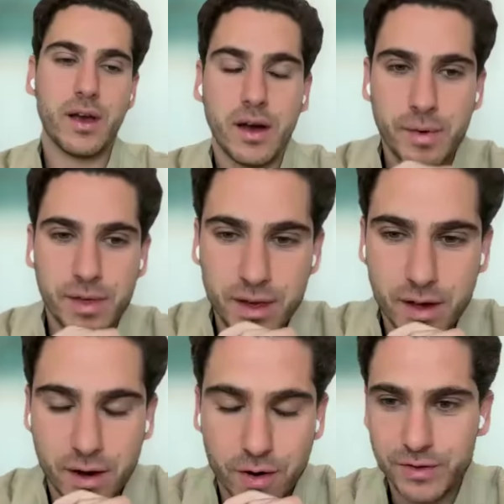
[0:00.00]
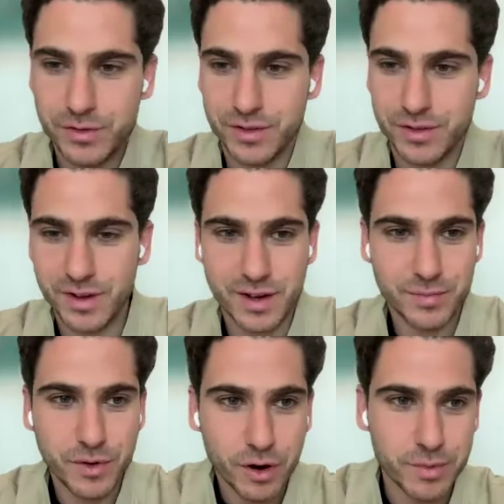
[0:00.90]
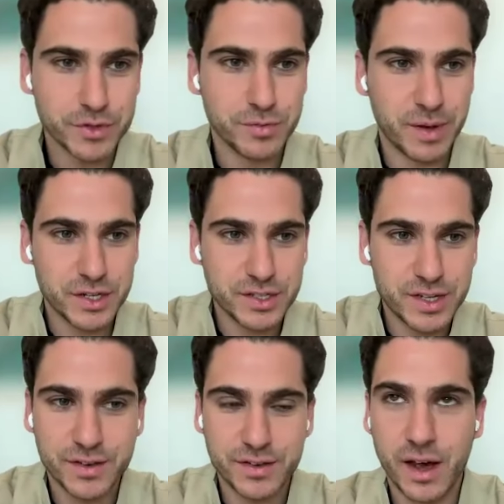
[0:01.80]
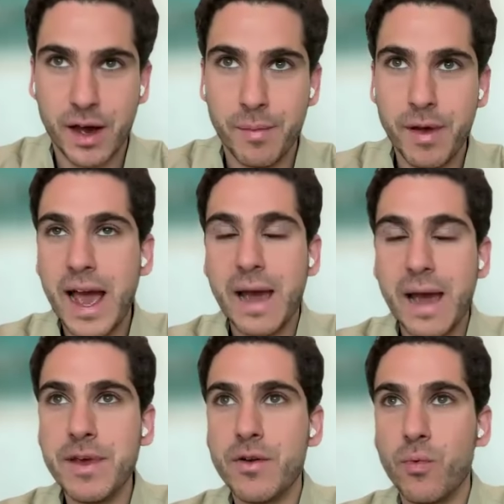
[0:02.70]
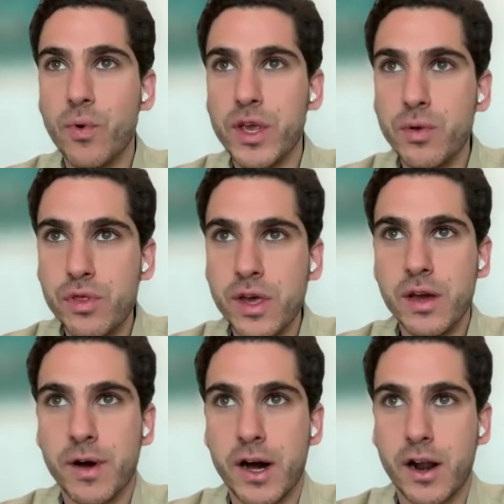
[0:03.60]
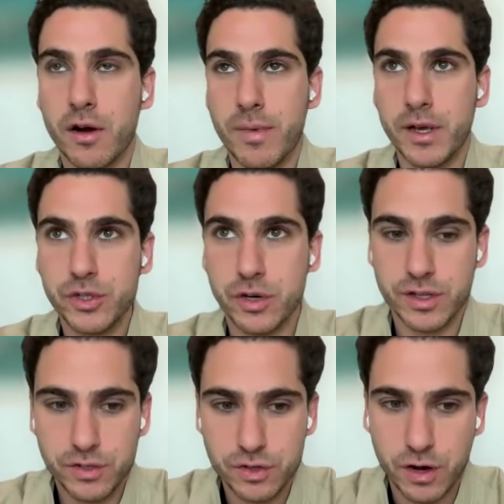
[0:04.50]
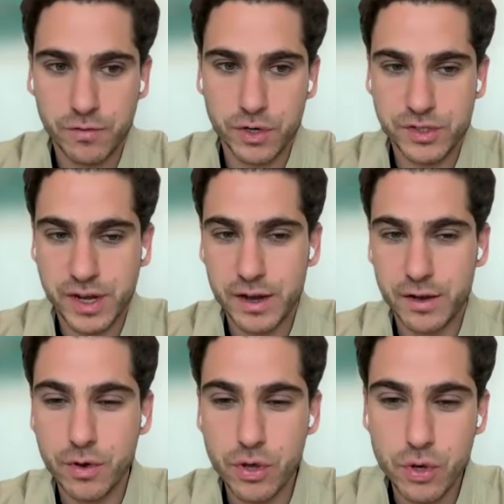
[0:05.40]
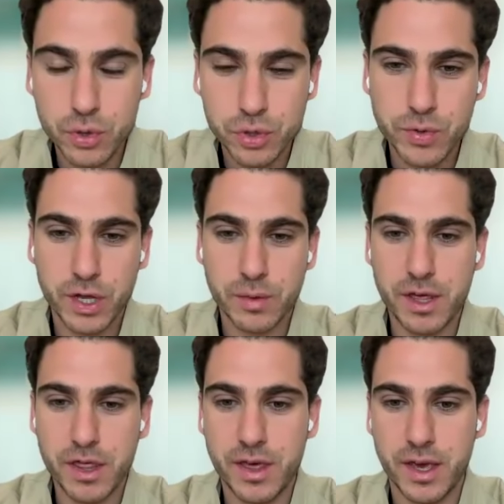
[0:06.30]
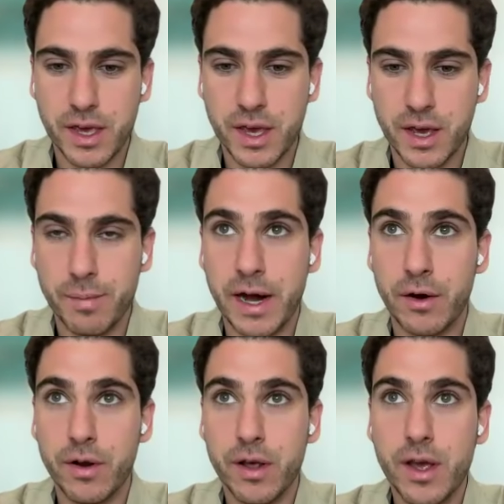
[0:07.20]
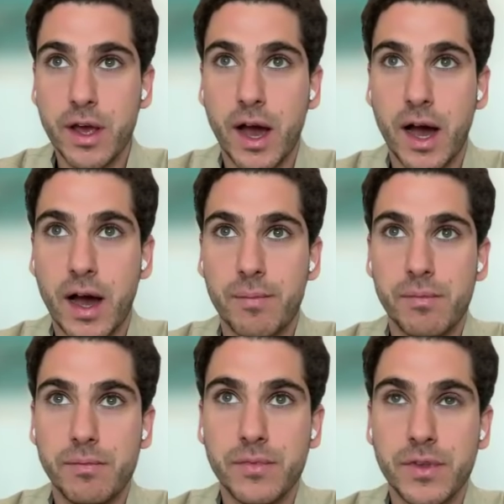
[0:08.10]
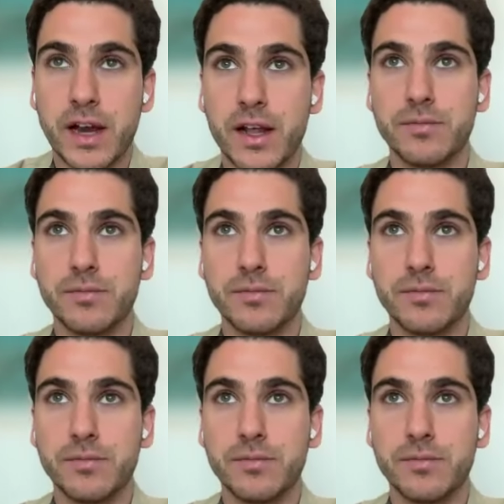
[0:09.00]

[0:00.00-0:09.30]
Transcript: totally. I think automation makes sense. I mean, when you think about automation on the software side, you're usually going to be thinking about kind